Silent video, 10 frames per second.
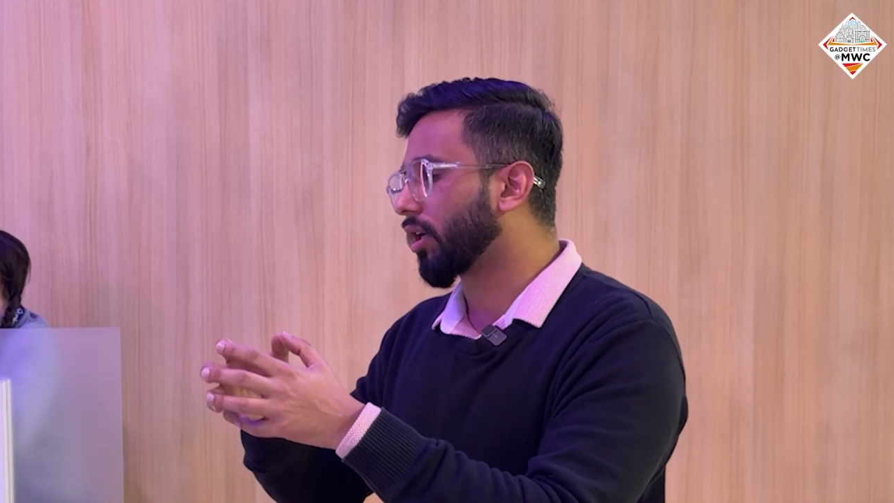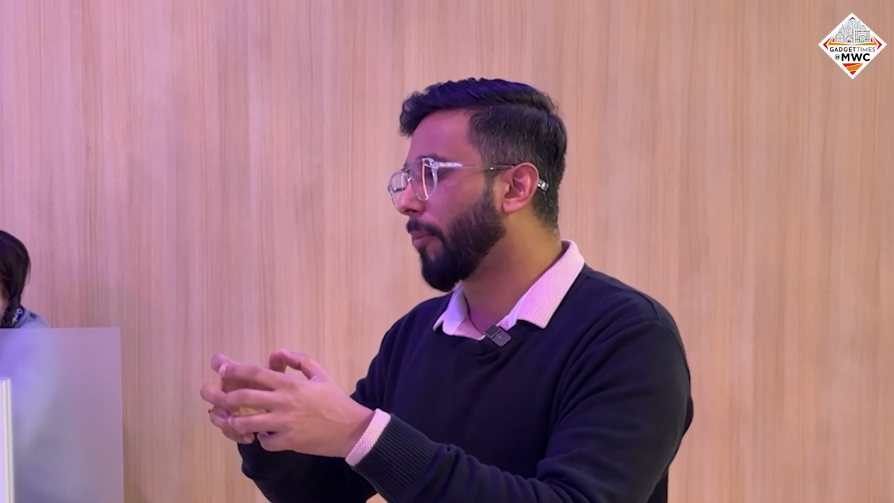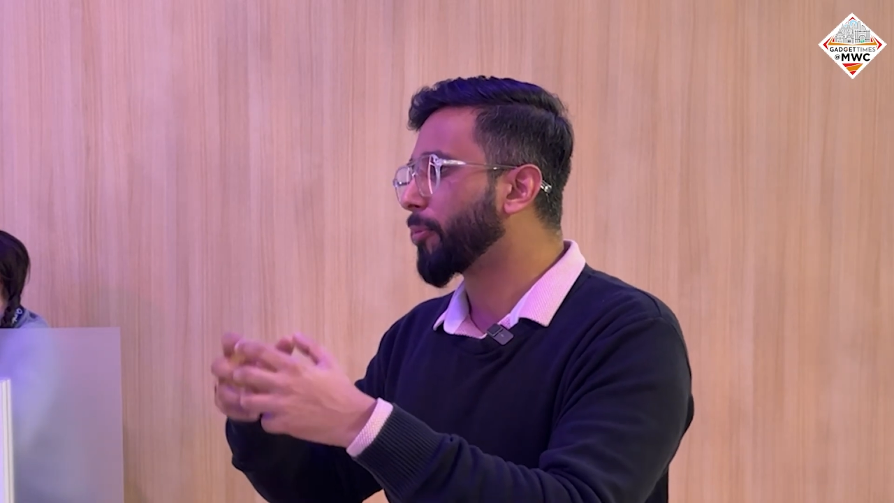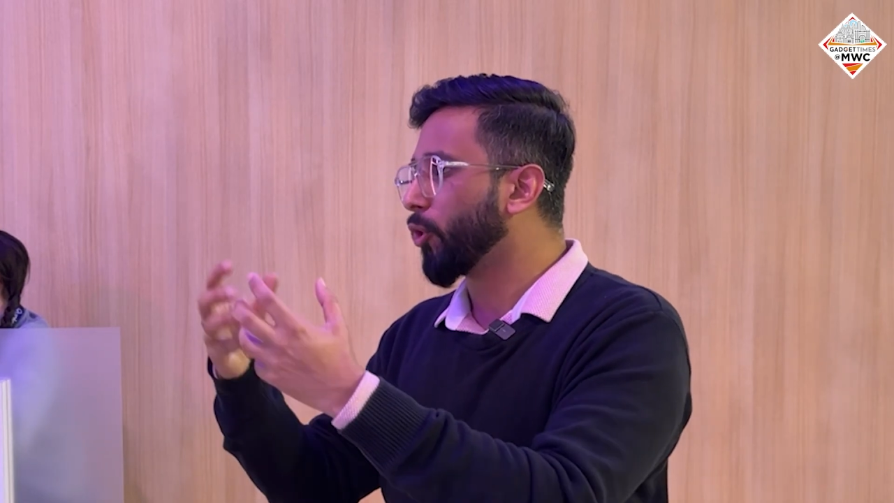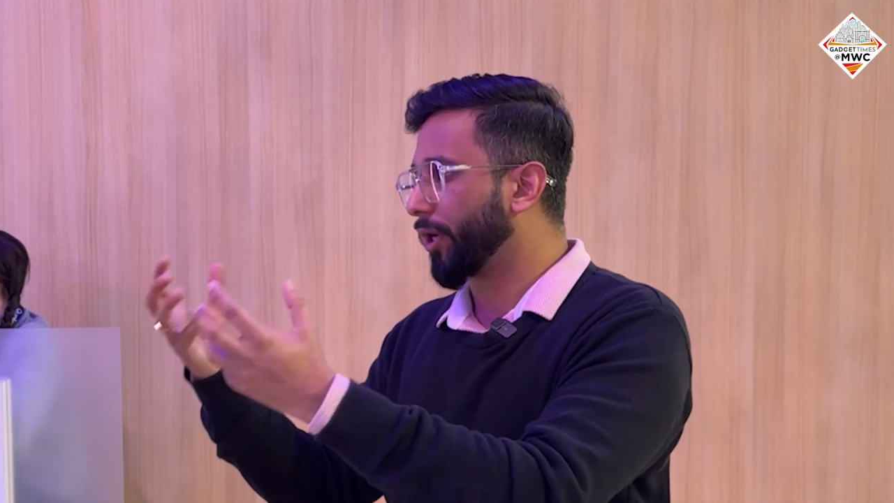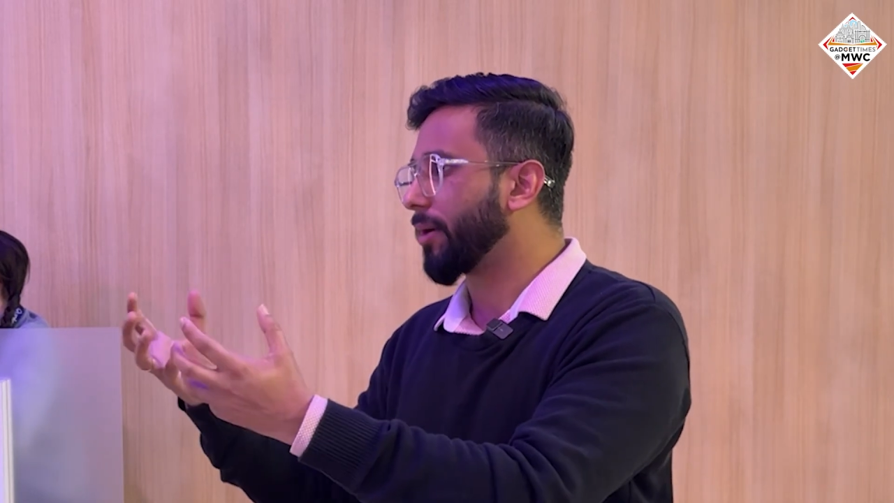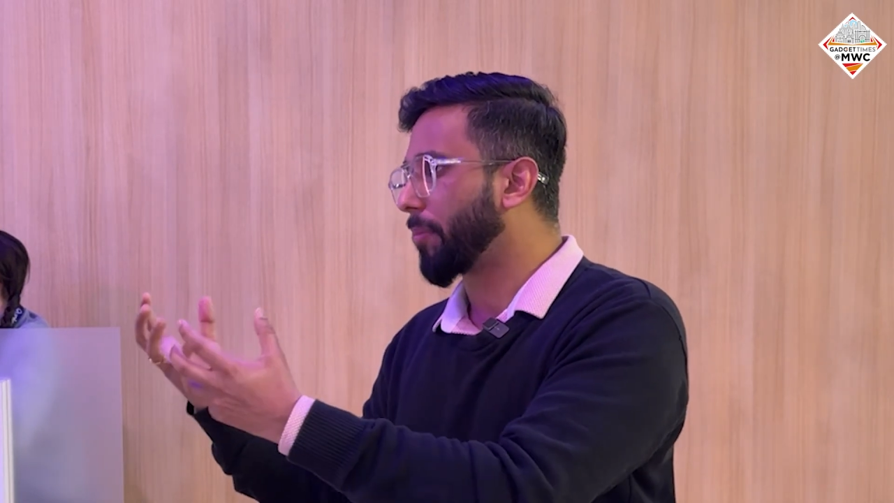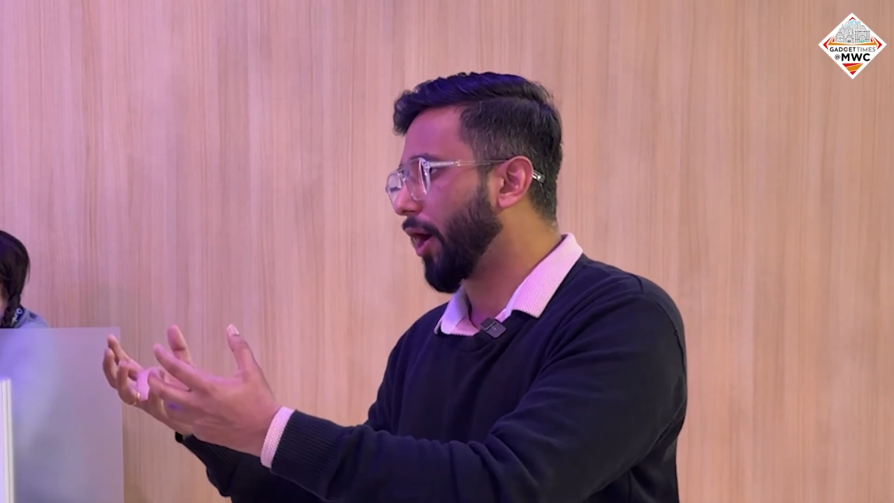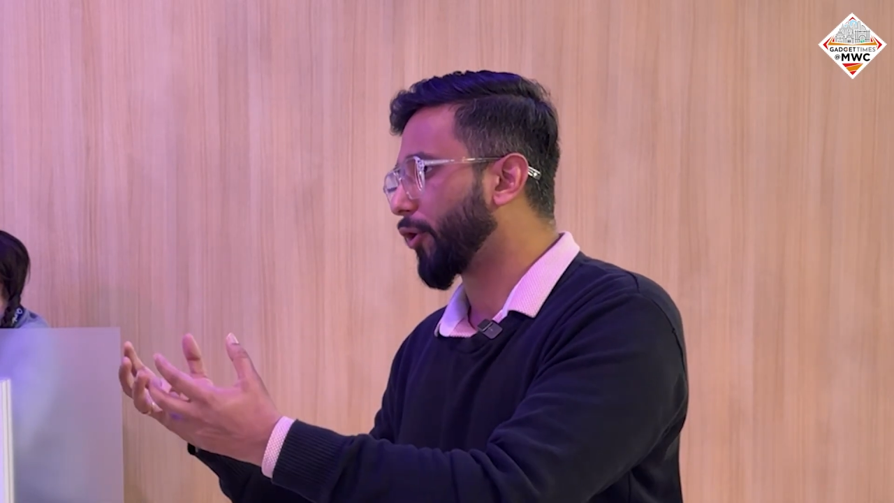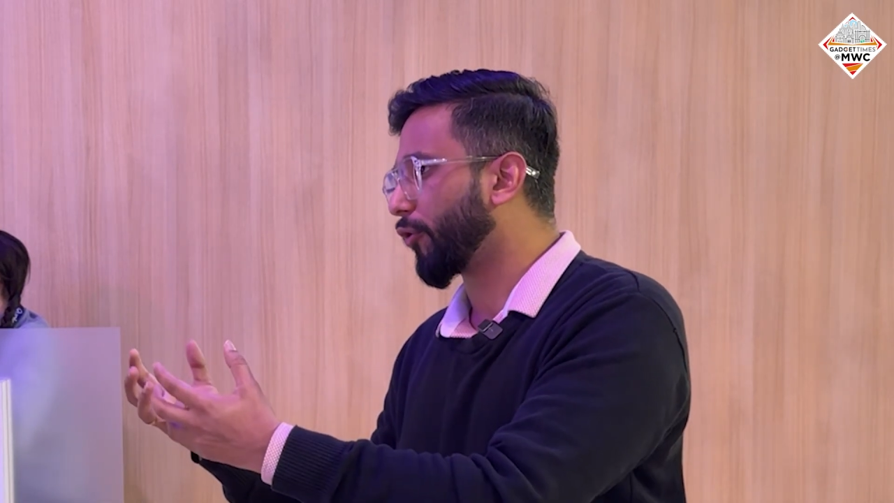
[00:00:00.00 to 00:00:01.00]
computing
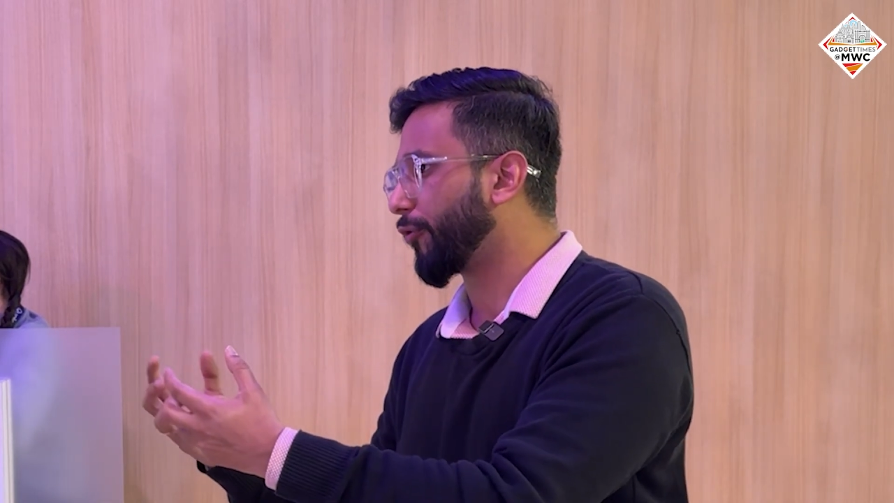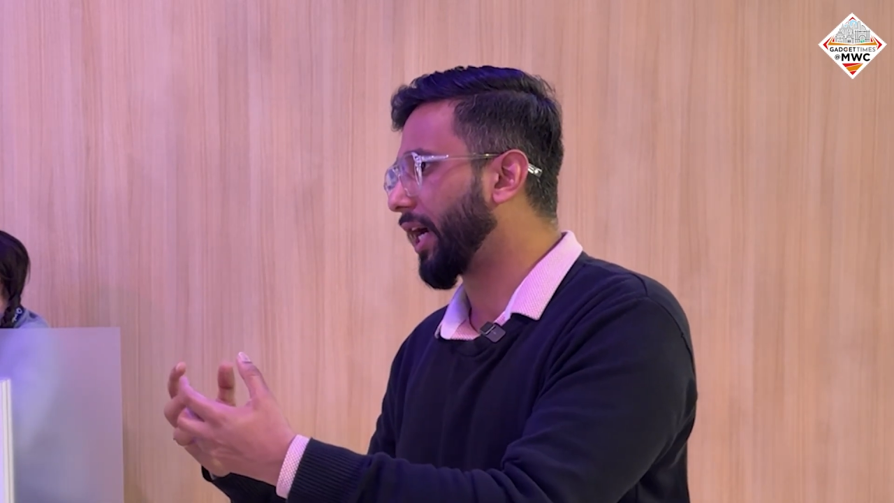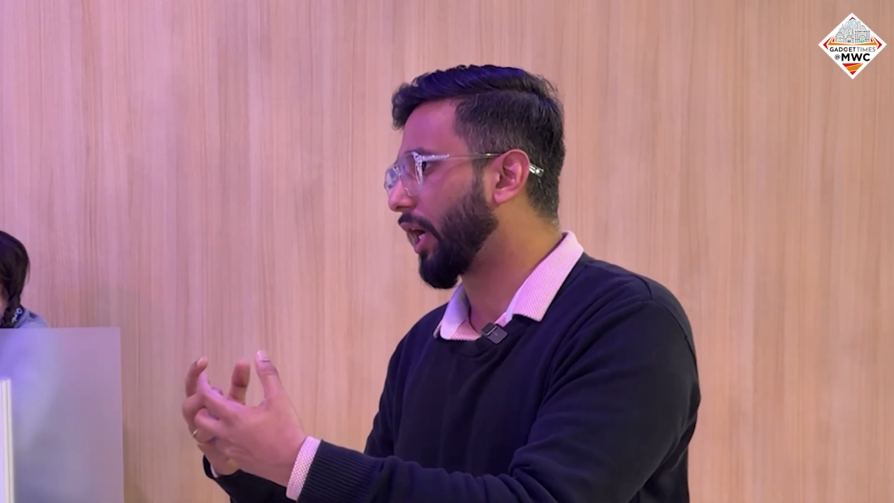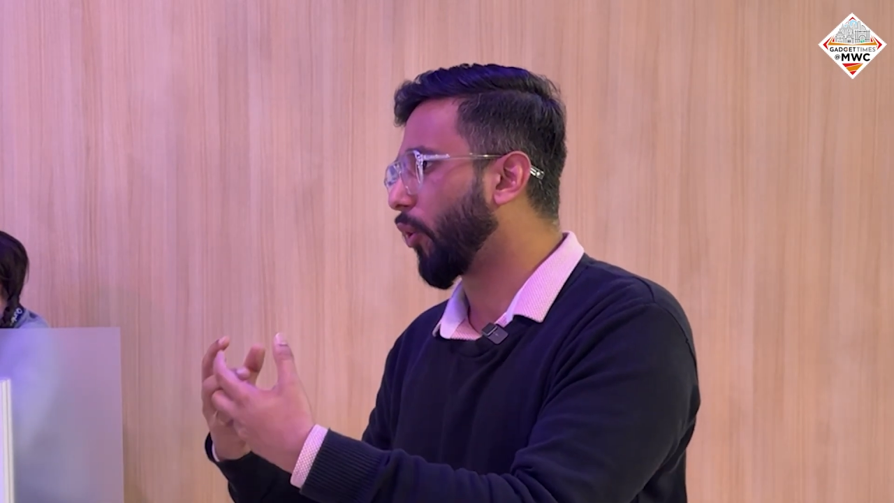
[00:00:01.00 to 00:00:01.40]
part of it,